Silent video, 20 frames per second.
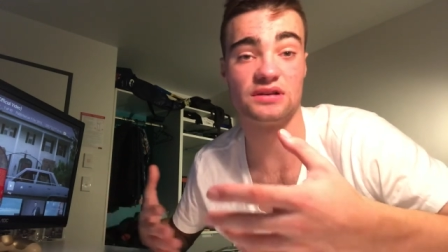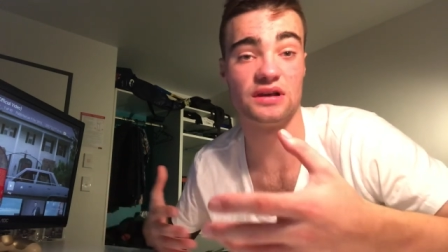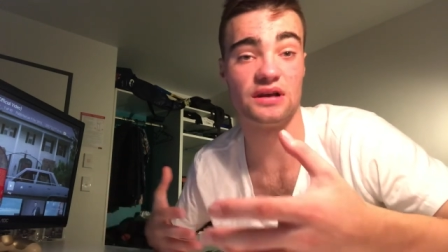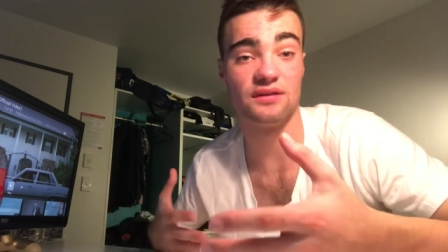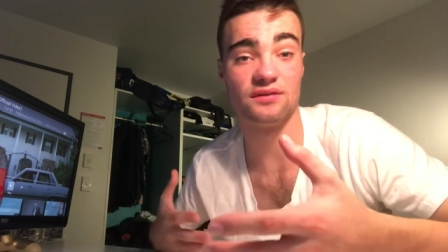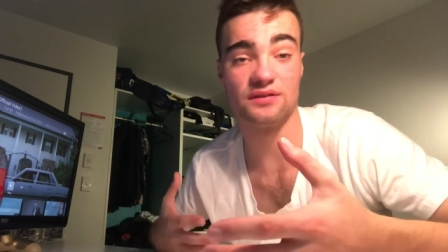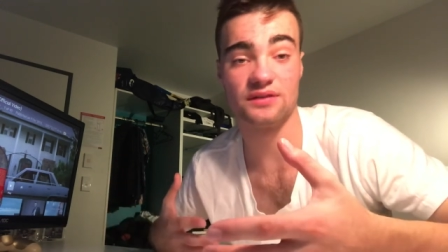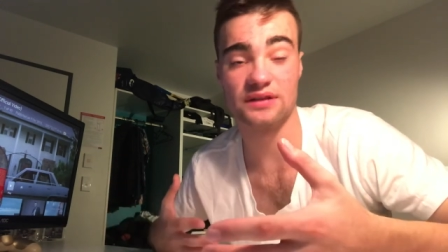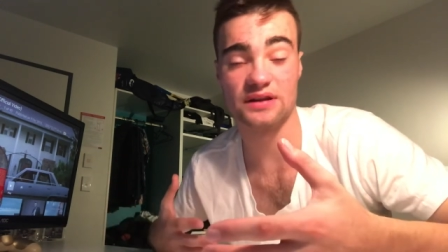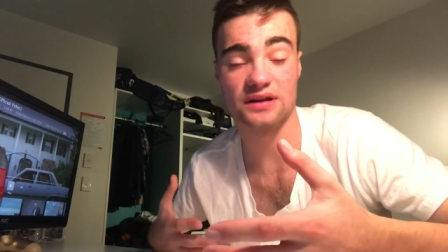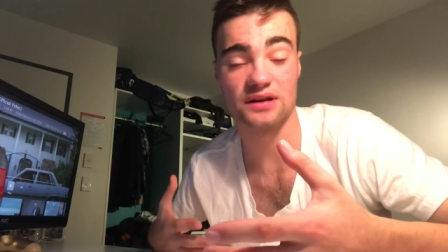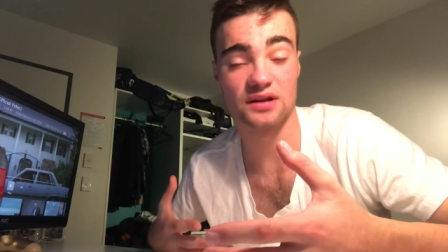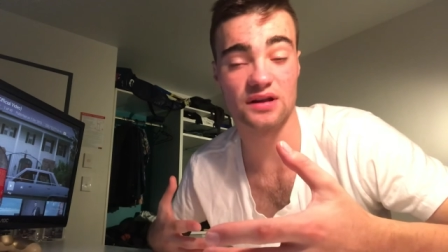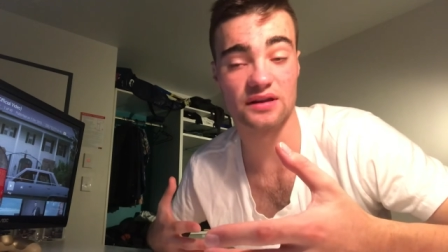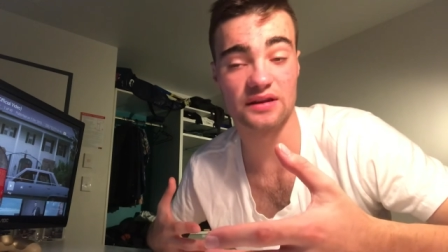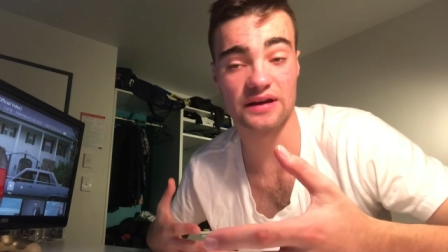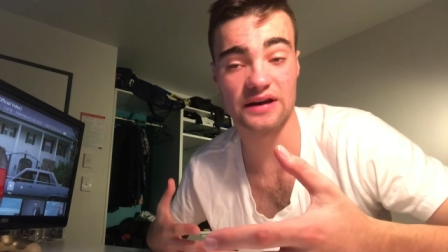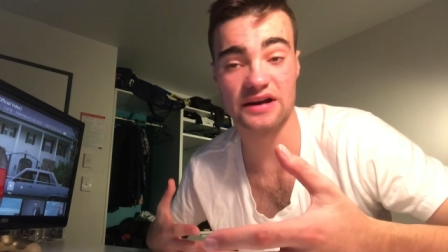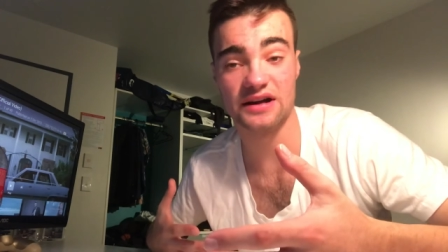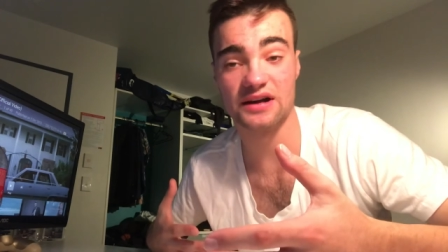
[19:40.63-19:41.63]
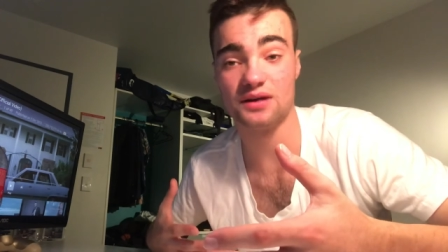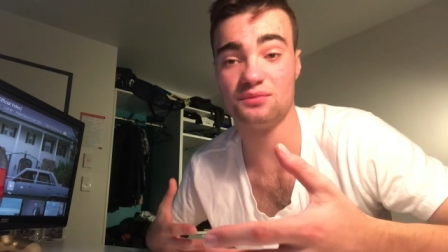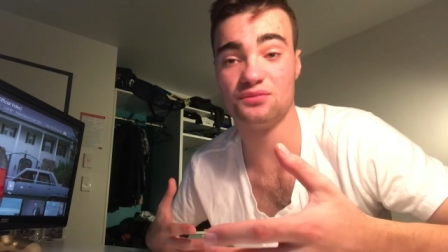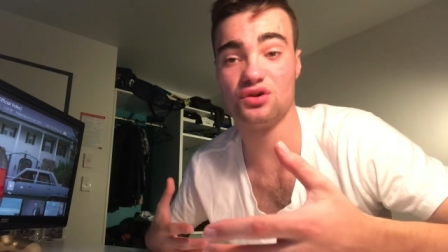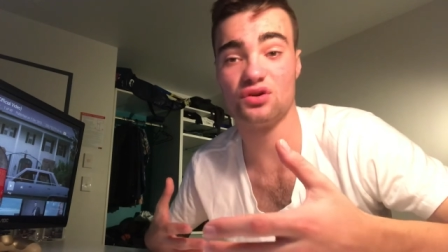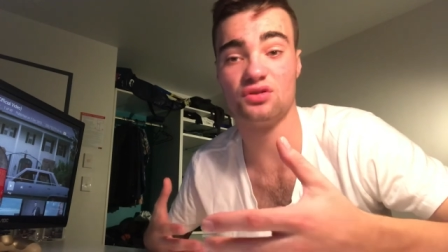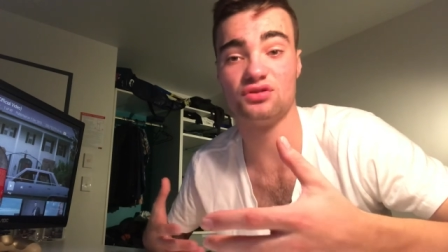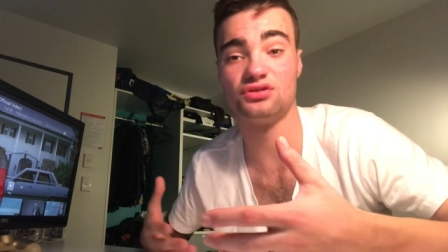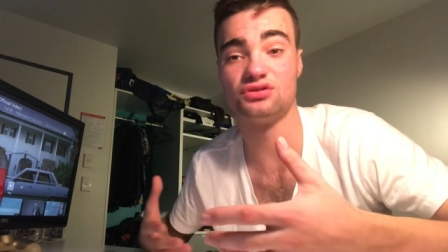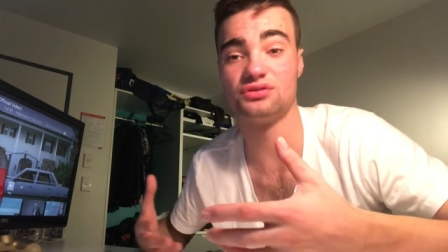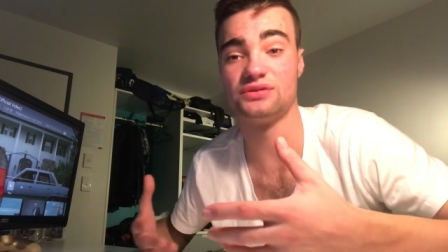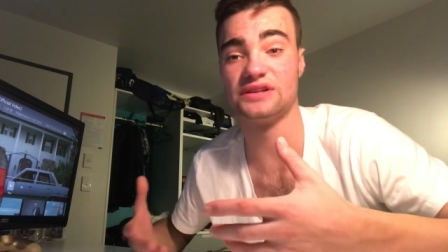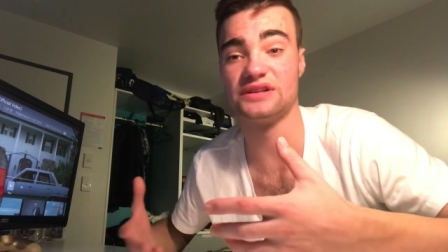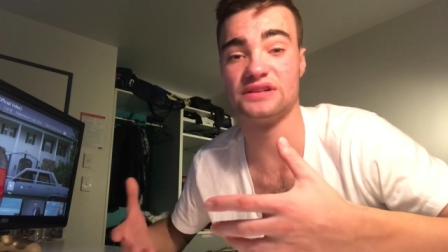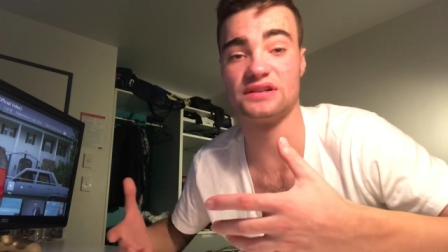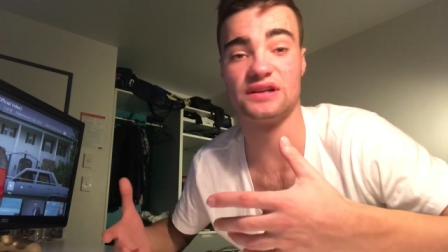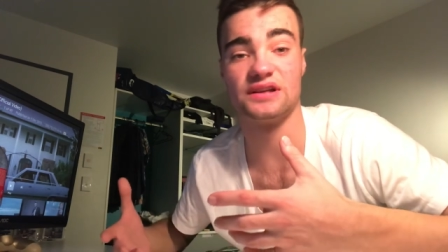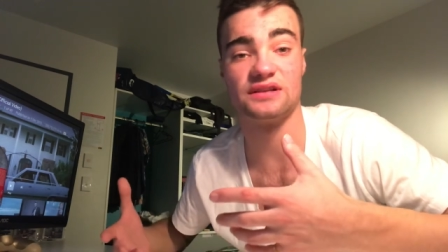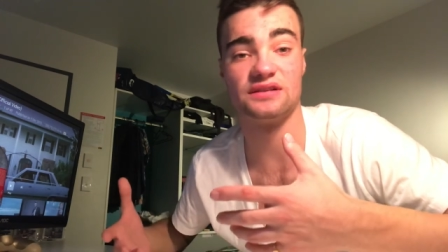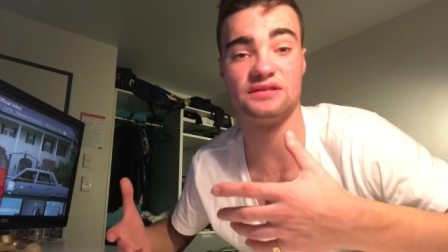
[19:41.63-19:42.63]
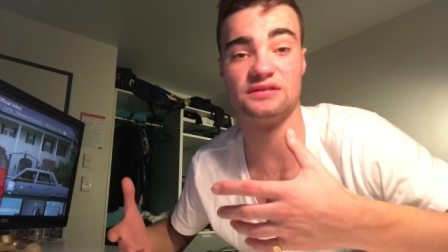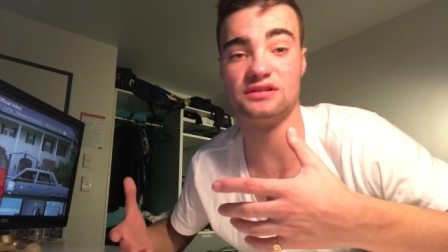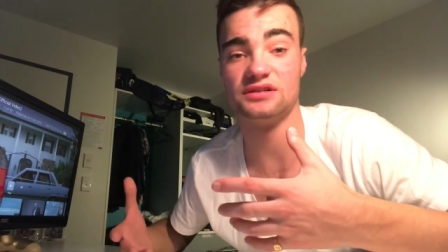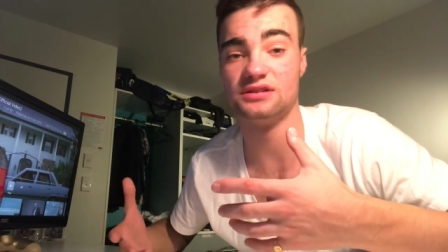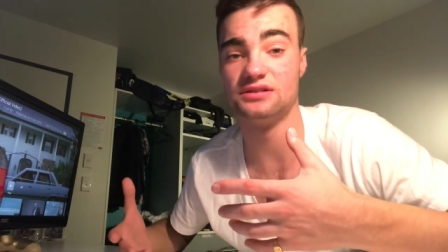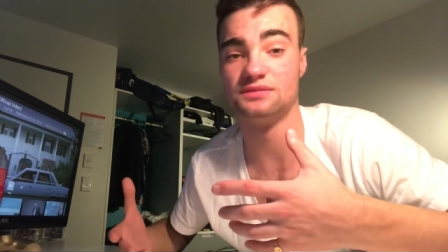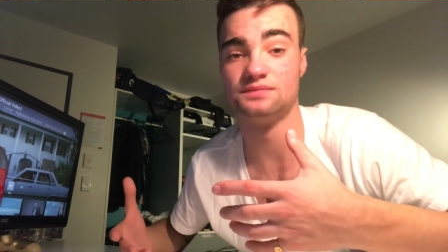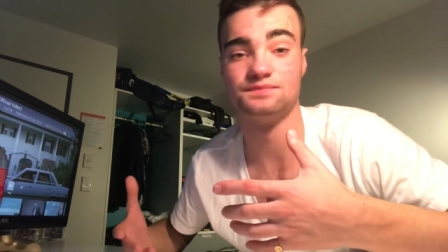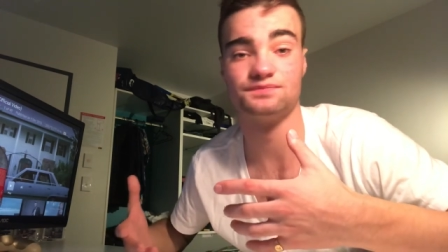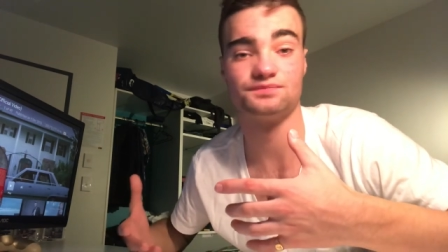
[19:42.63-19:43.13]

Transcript: everything like that. I'm not doing like the